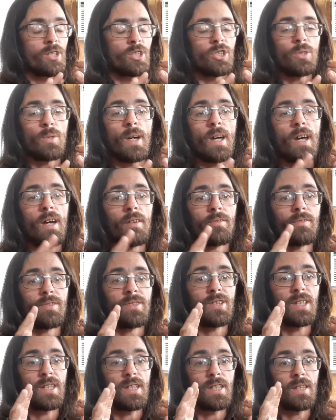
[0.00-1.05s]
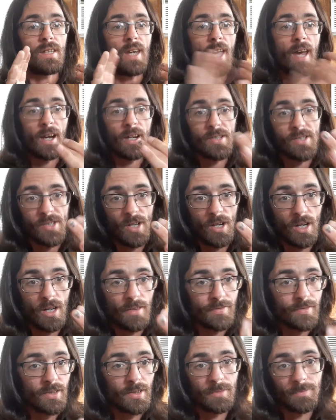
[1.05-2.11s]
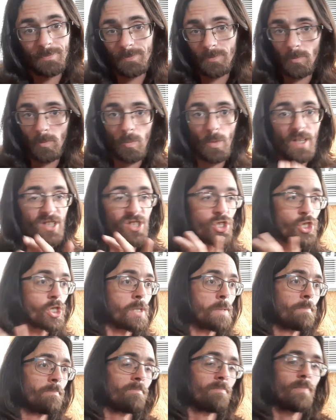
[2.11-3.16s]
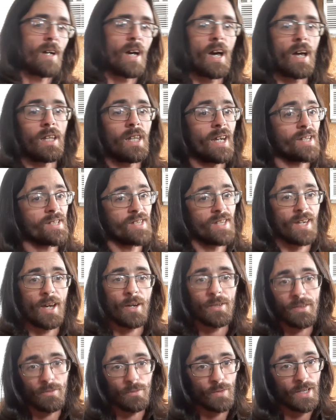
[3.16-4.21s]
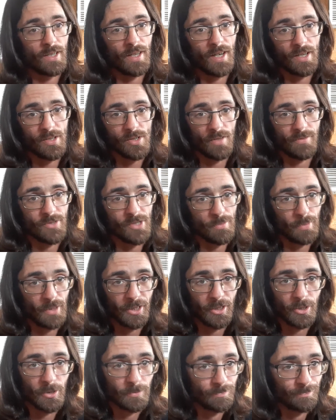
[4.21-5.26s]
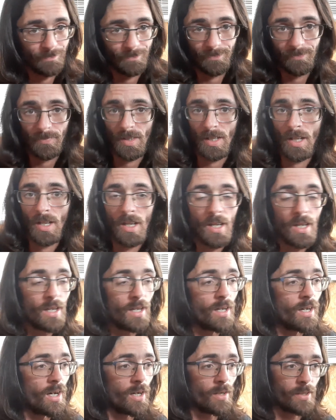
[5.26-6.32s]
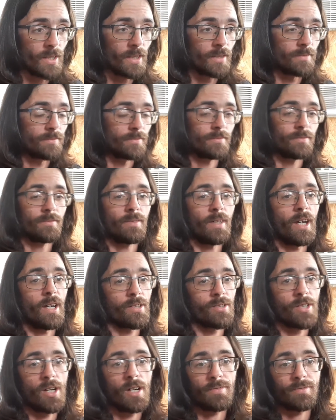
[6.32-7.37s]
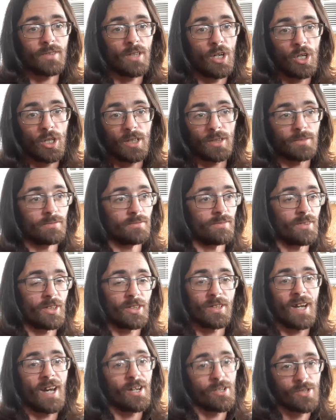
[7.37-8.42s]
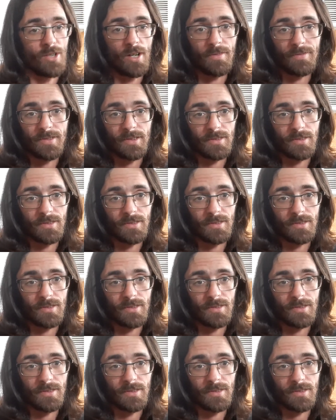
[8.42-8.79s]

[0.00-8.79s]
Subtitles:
You have the airsoft, which, like I said, I don't even rate an airsoft as a plinker. Okay, they're airsoft.